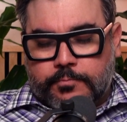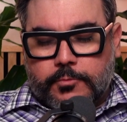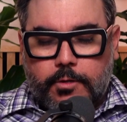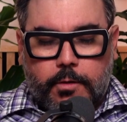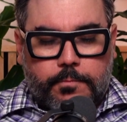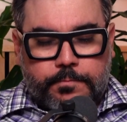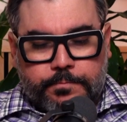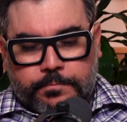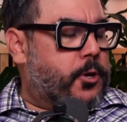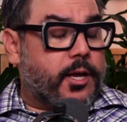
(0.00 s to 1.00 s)
So
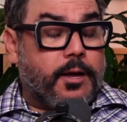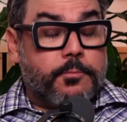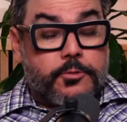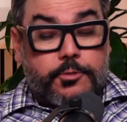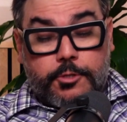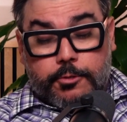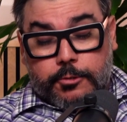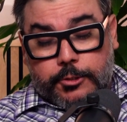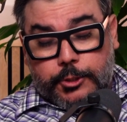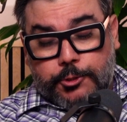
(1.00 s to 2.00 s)
when it comes to